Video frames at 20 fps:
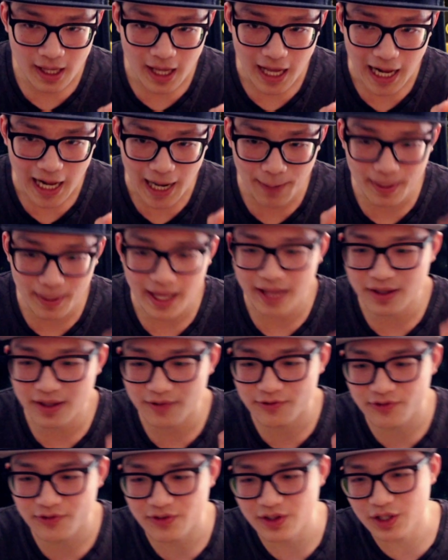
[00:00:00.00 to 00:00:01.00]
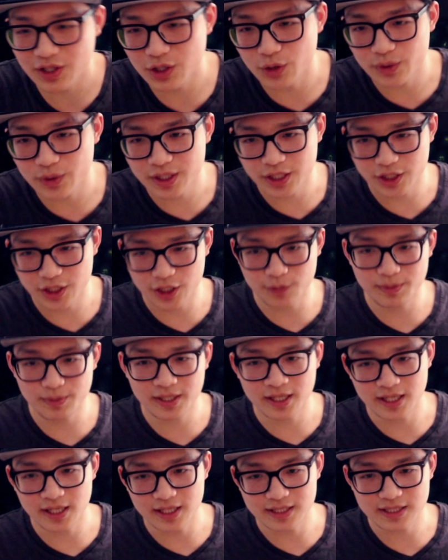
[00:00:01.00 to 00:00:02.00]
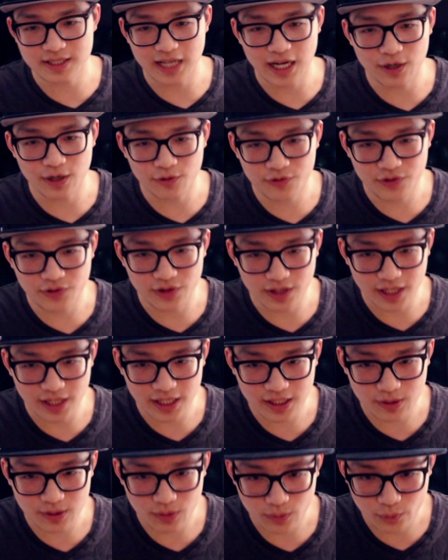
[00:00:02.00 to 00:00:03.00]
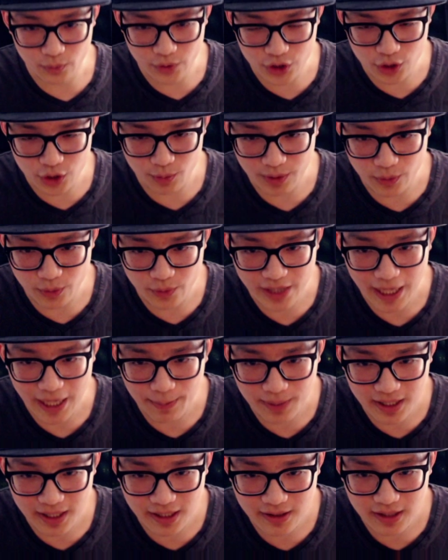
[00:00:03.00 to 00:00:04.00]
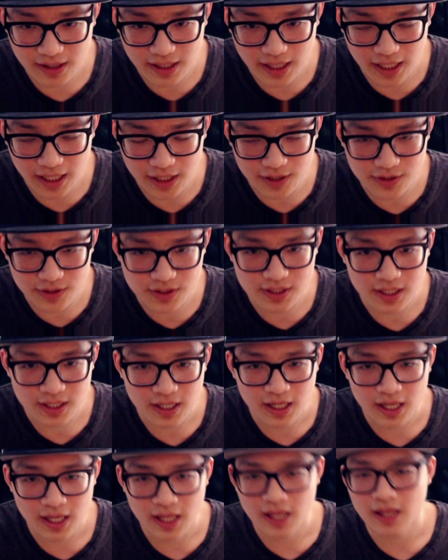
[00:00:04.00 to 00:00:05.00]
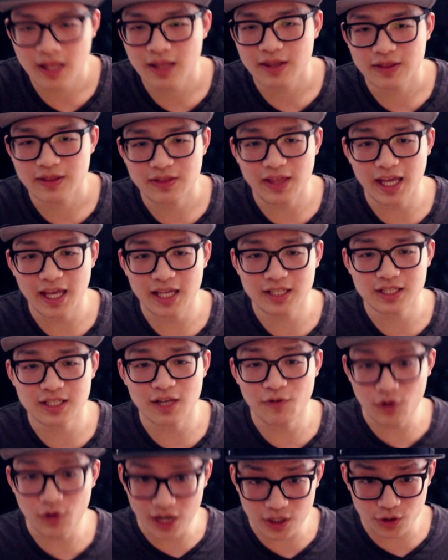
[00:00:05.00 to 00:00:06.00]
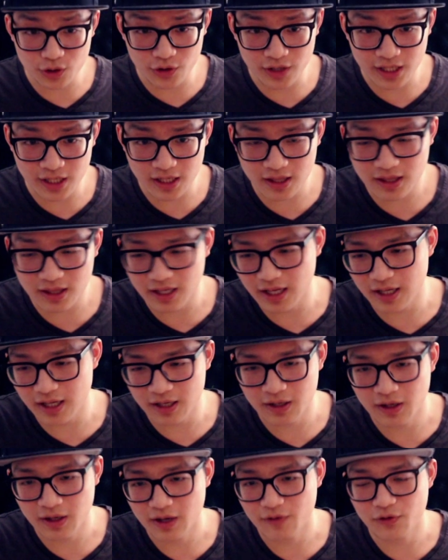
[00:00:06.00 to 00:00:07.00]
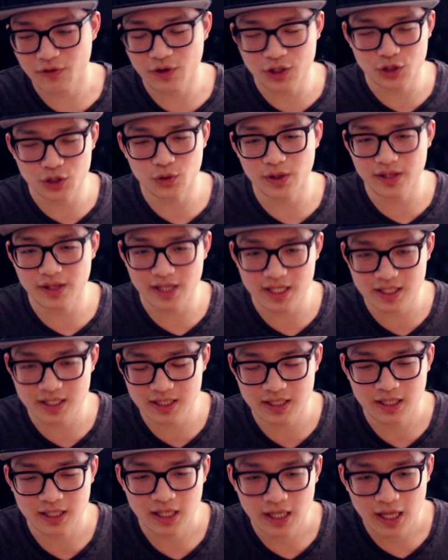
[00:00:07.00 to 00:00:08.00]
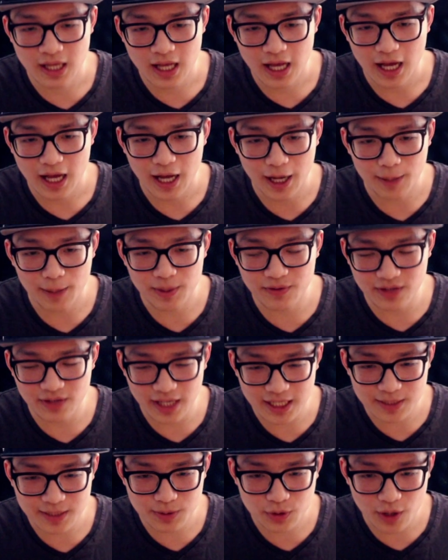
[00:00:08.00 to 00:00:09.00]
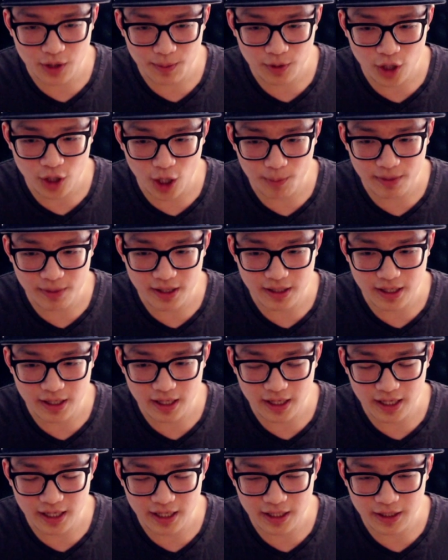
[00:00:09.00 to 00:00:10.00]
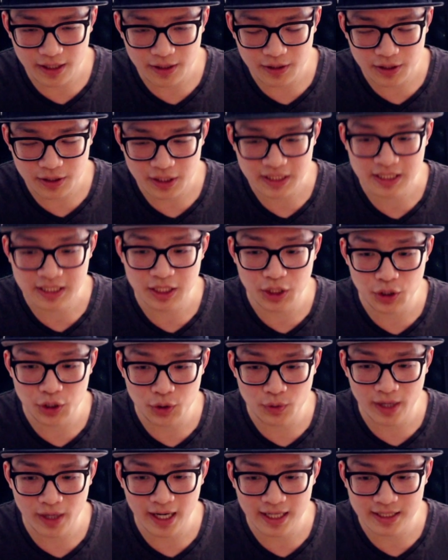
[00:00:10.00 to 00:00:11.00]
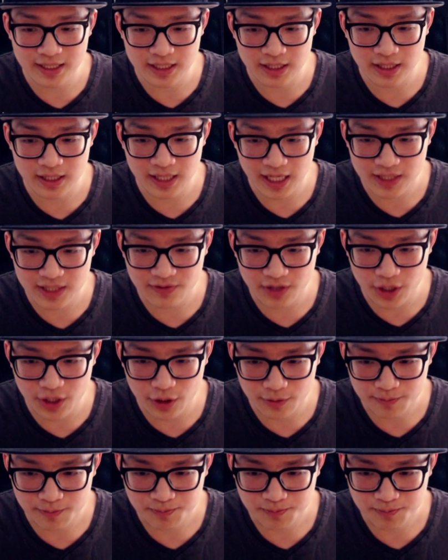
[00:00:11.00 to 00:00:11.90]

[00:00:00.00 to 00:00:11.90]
I'm gonna end the video here because I don't feel like we should be re-upping anything else. Thanks. If you guys learned anything, if you enjoyed this, leave a like, subscribe, and comment, and see you guys in the next video.